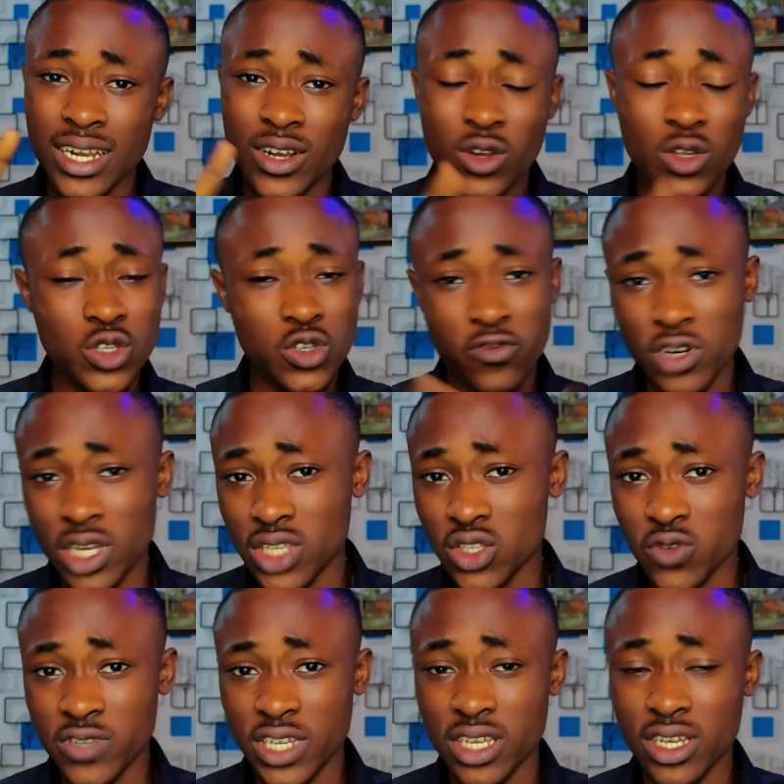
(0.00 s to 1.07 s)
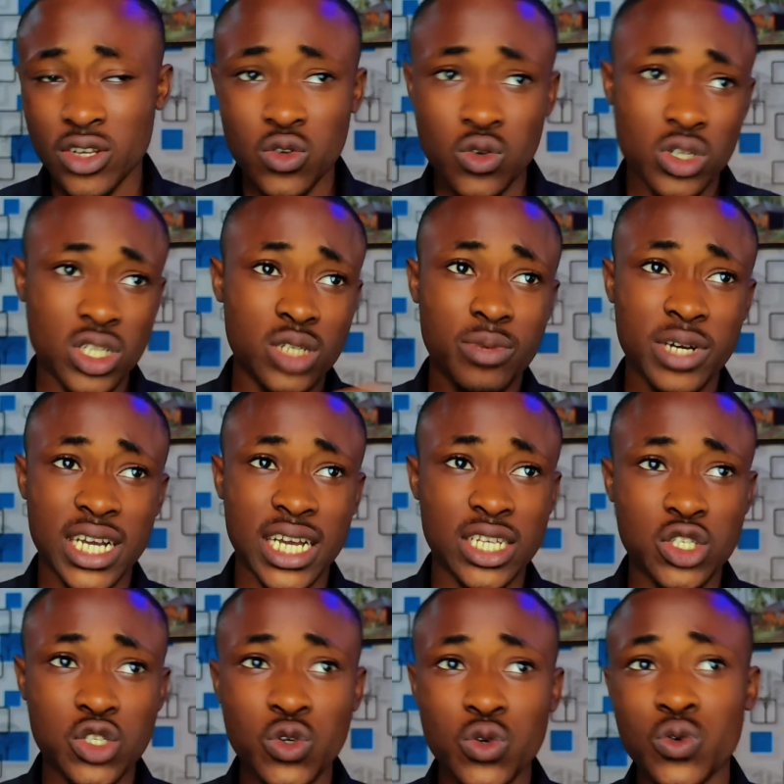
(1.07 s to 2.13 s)
lots of other stuff that you can do on Chipper
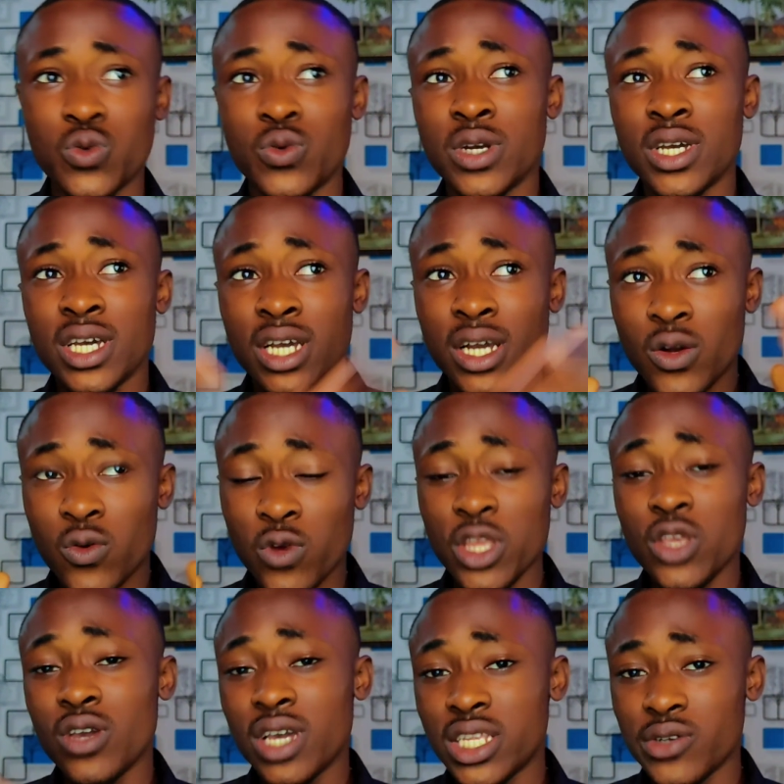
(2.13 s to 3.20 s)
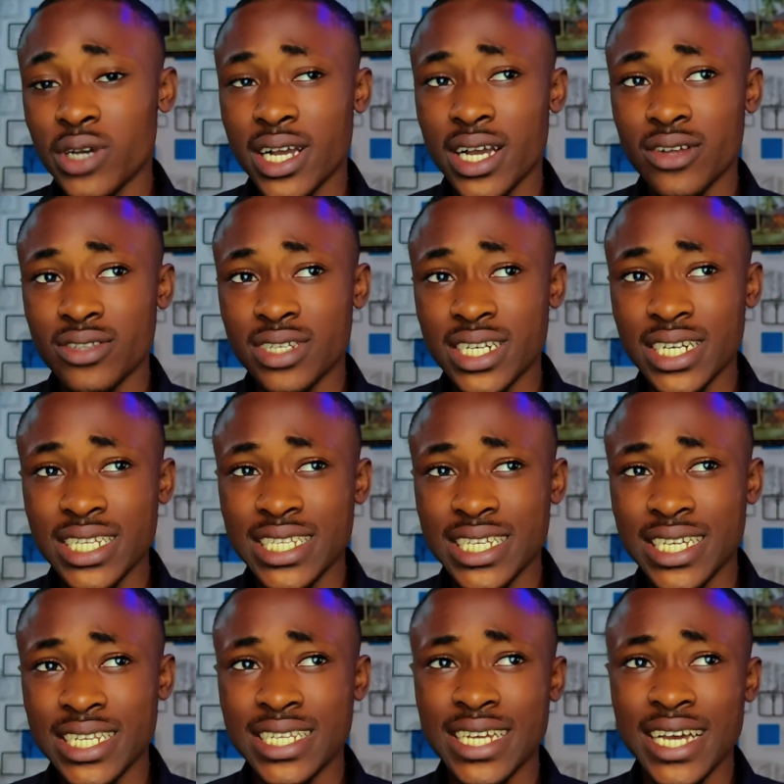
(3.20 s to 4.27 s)
Cash. So when you get your account
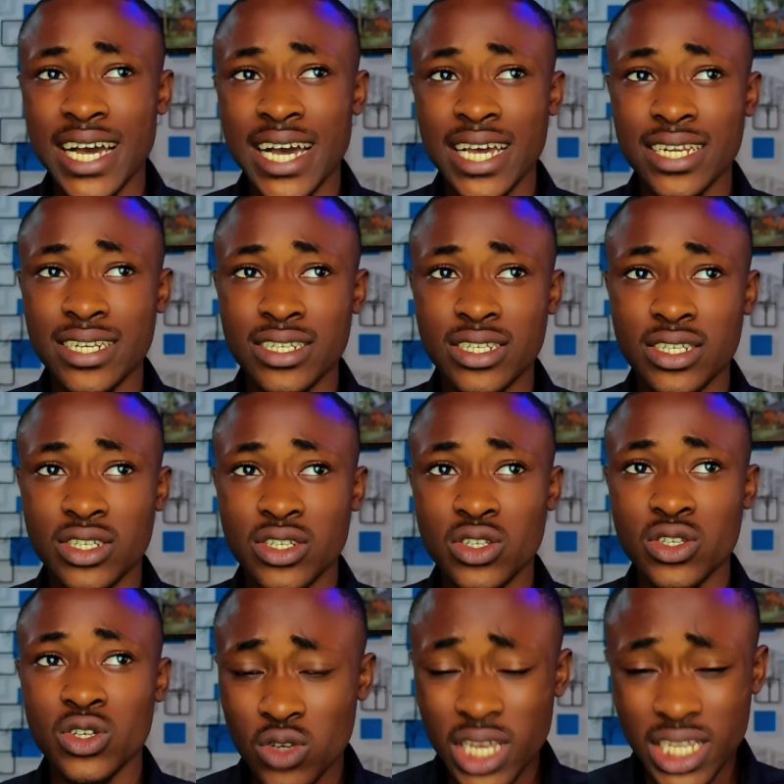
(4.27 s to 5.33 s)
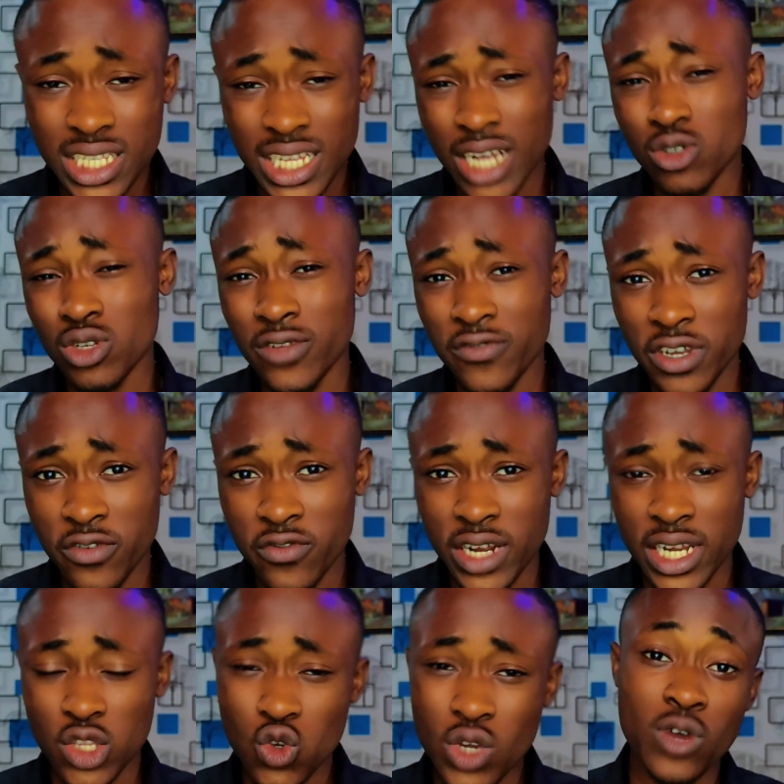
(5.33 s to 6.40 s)
created and you get actually
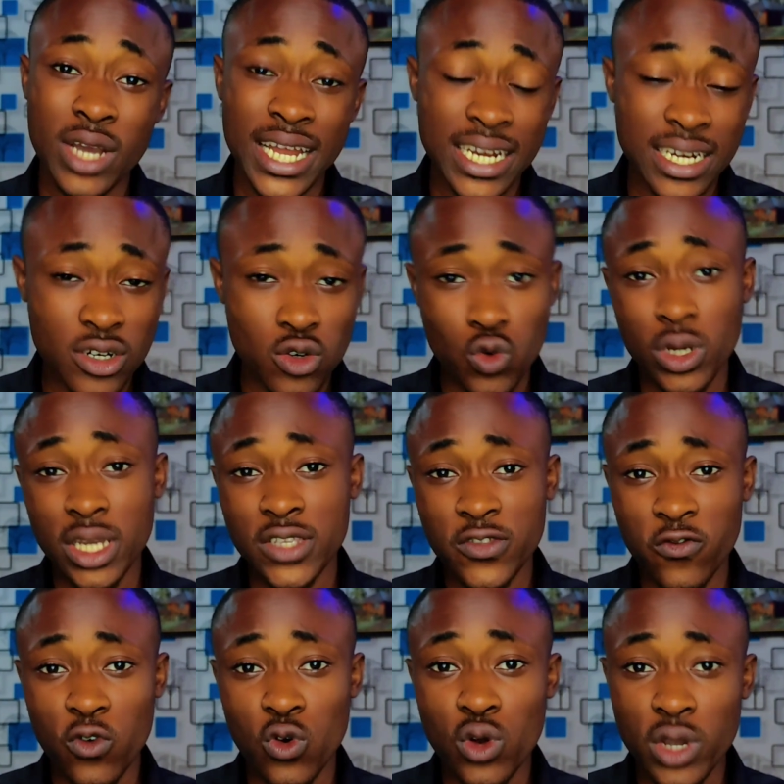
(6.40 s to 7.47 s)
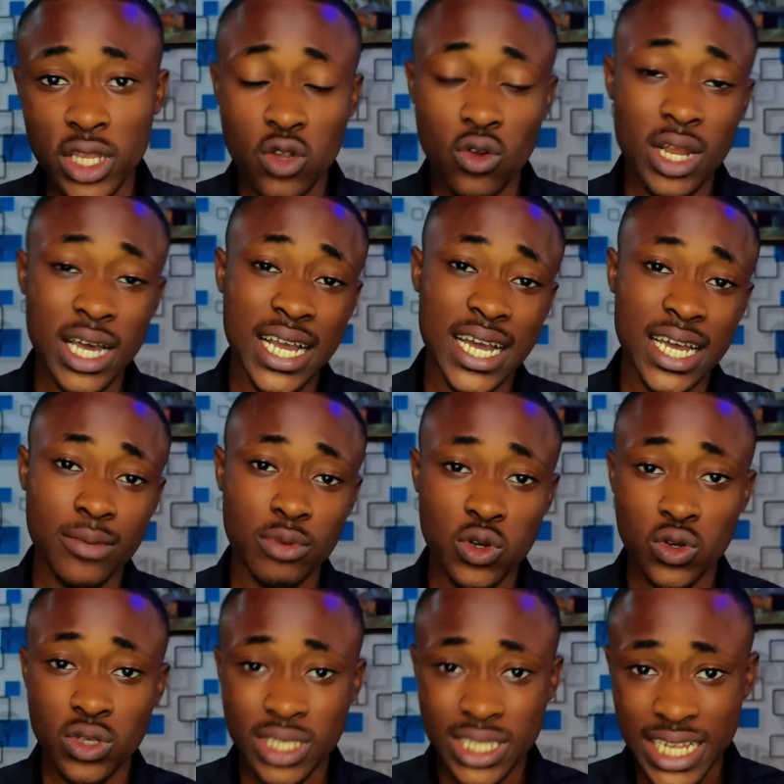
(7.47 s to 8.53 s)
verified, you can request for a dollar card
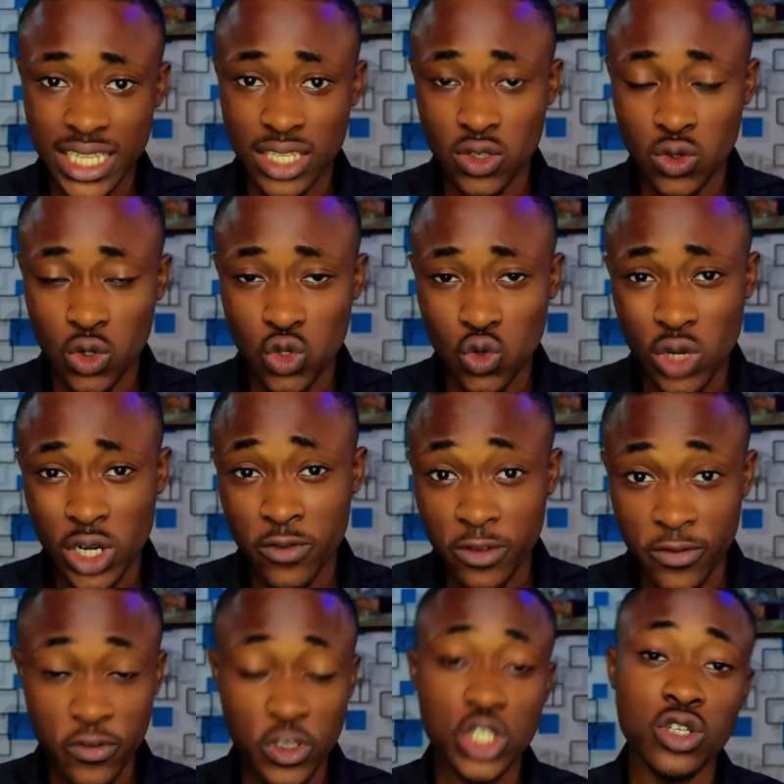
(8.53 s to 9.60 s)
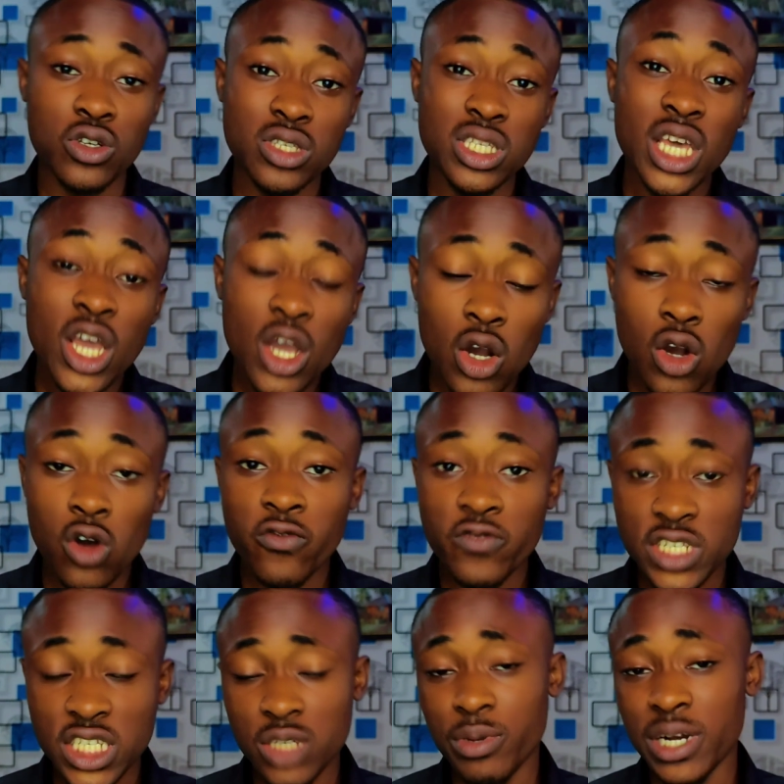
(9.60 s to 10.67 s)
because that is also one of the features of
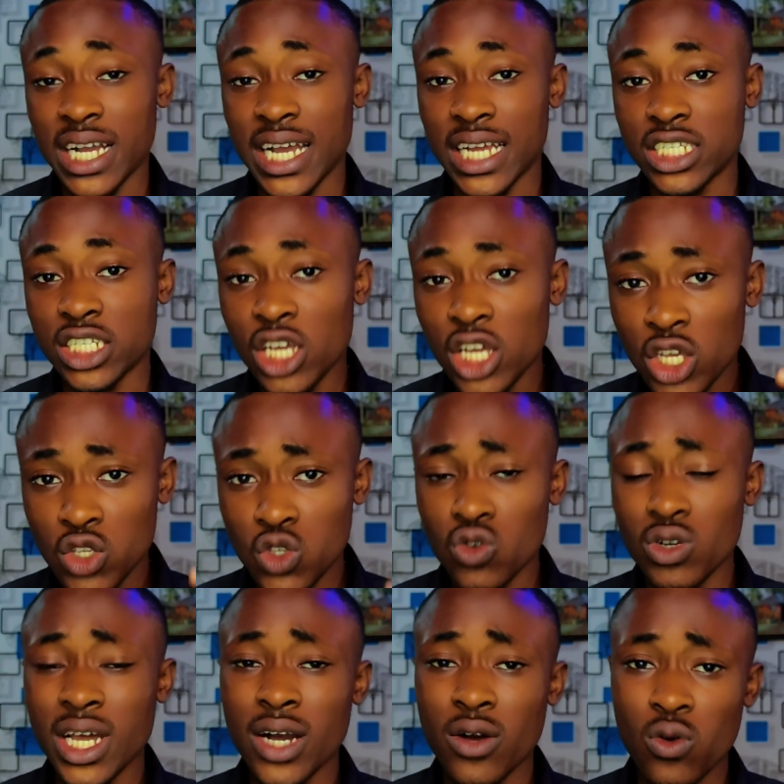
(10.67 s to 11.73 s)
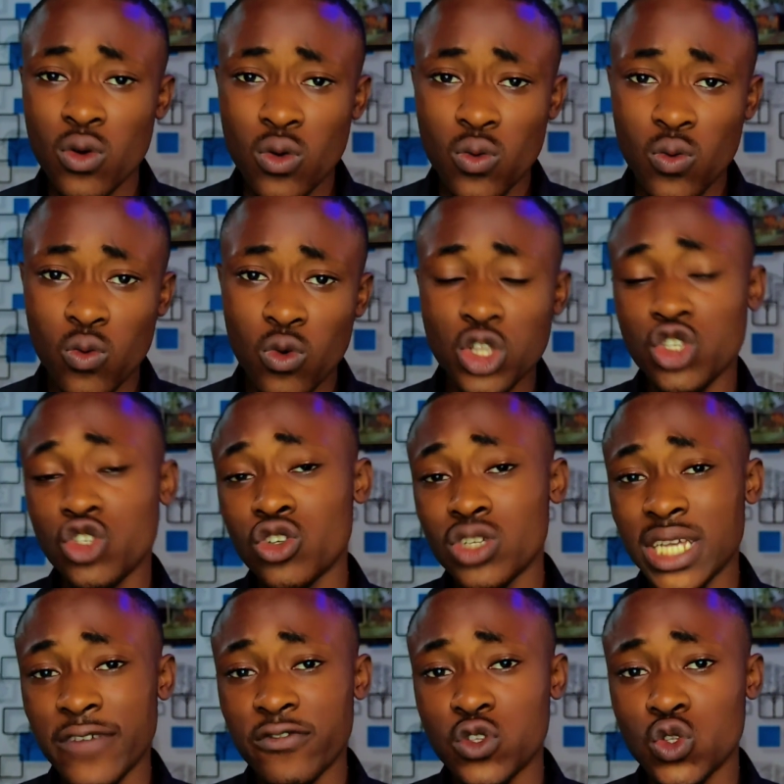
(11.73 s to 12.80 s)
Chipper Cash. So now what you
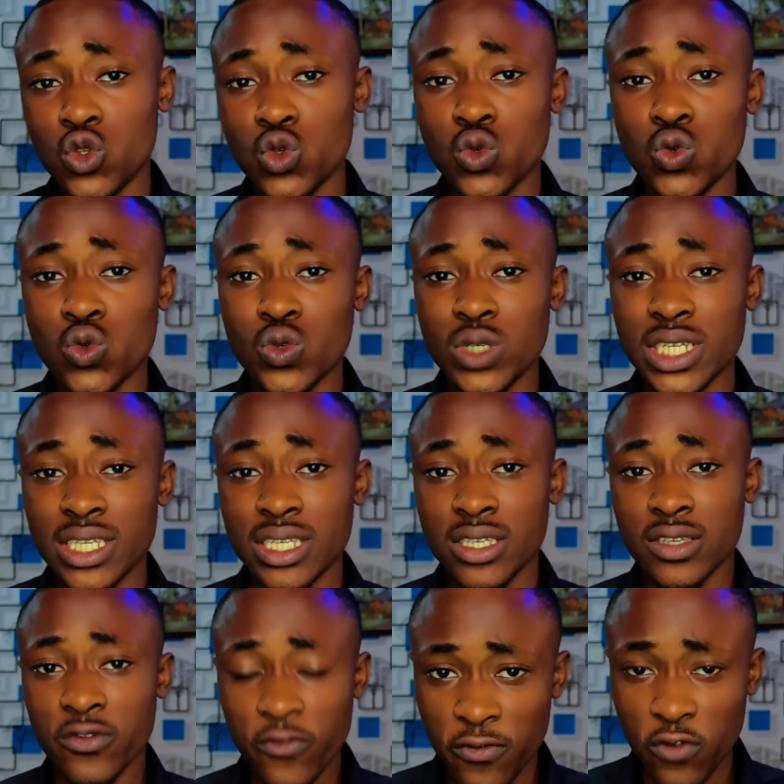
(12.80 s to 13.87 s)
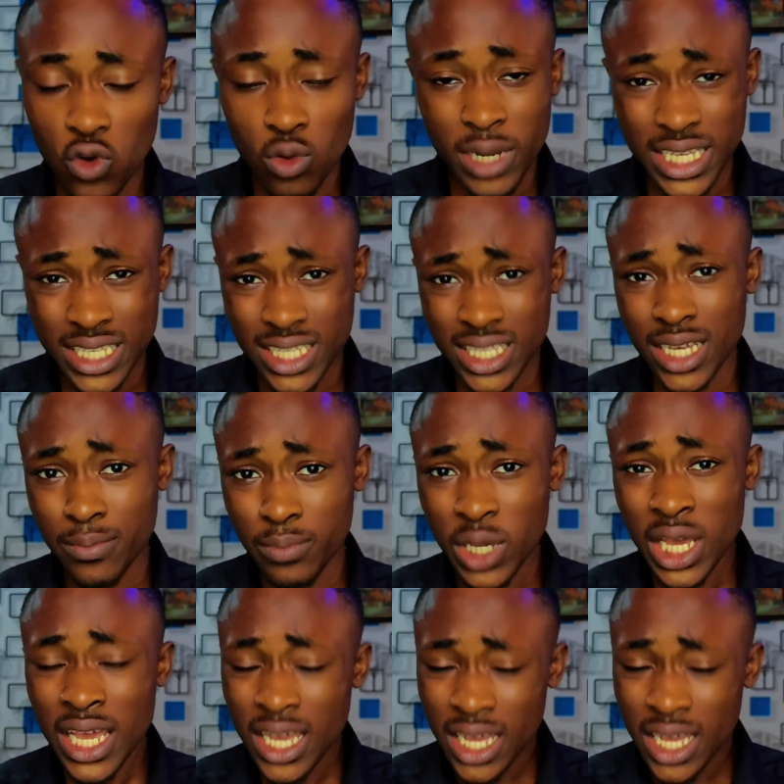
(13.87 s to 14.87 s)
just have to do is follow my step.